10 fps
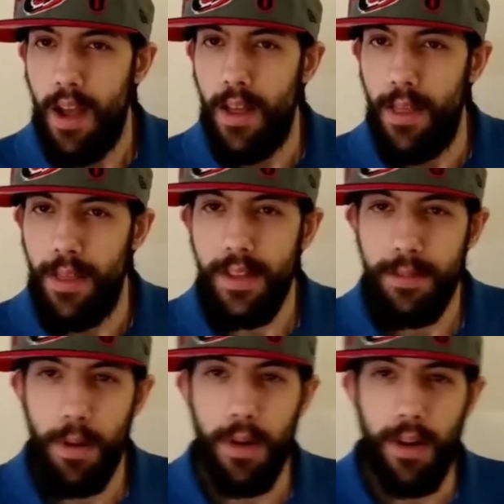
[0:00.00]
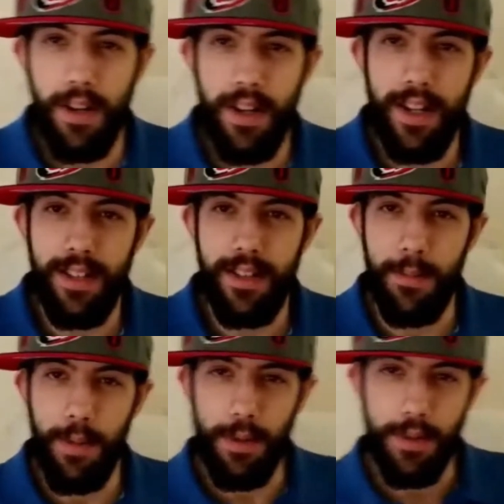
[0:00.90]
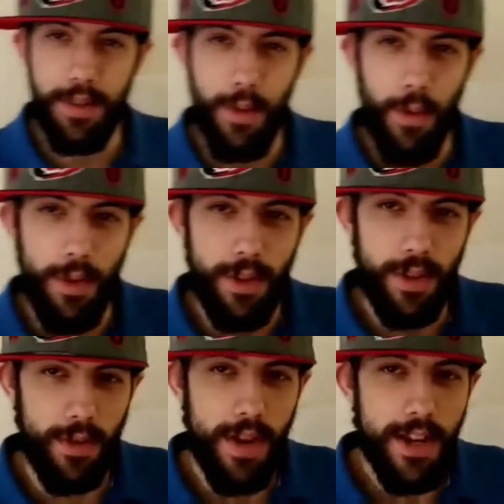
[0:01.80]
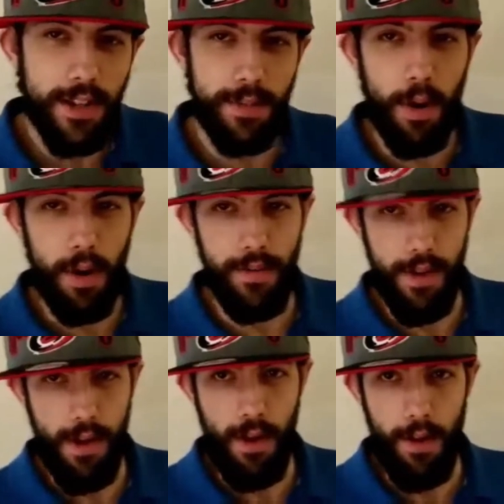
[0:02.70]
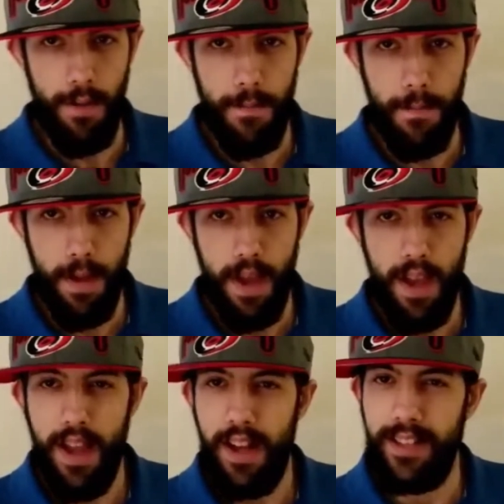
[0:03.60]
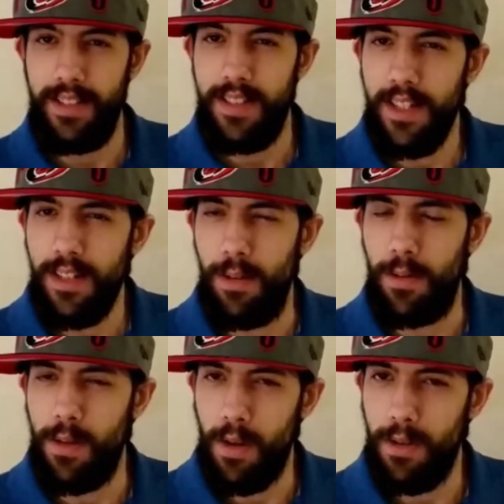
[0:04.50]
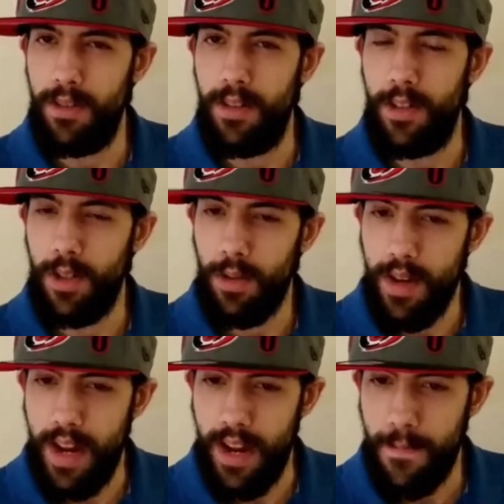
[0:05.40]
this part is the most strangest part of it all. A sentinel guards the tree